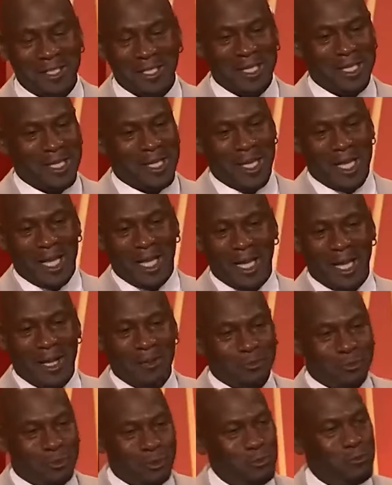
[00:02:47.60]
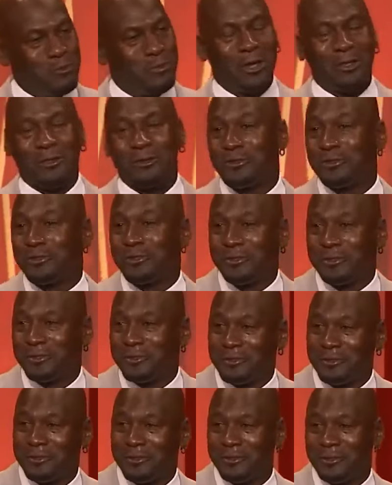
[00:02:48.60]
formed the core of the Bulls
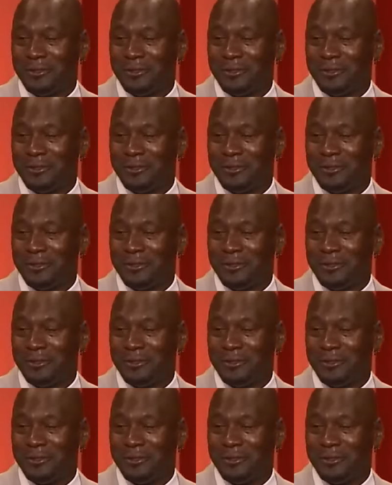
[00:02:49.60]
dynasty,